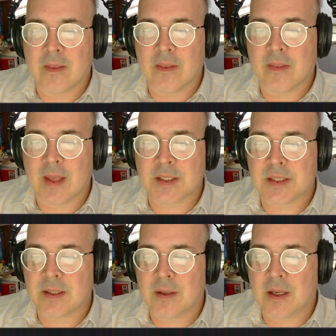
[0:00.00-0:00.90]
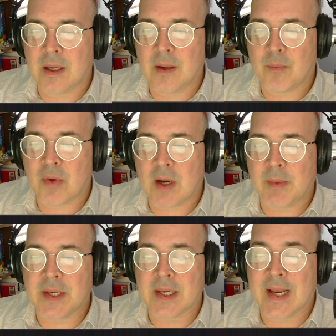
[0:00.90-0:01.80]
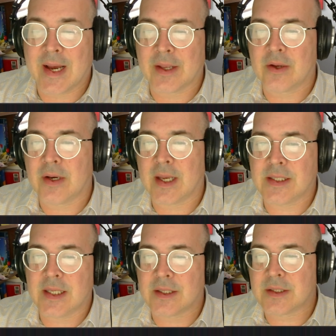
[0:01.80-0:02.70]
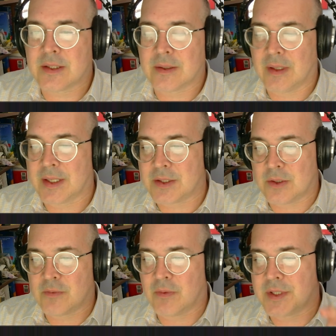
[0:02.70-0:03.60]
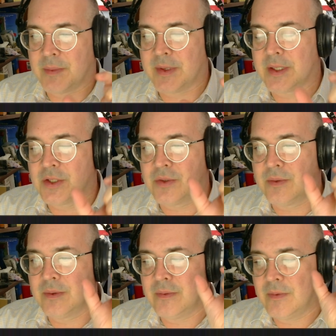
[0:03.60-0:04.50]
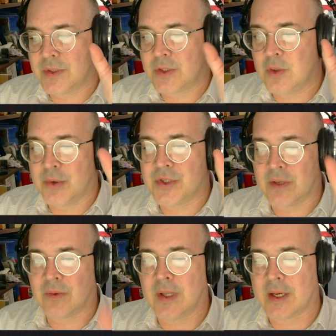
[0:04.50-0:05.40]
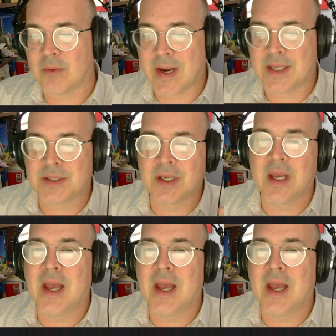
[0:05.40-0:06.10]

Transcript: That's probably not a good idea to search for something super general like race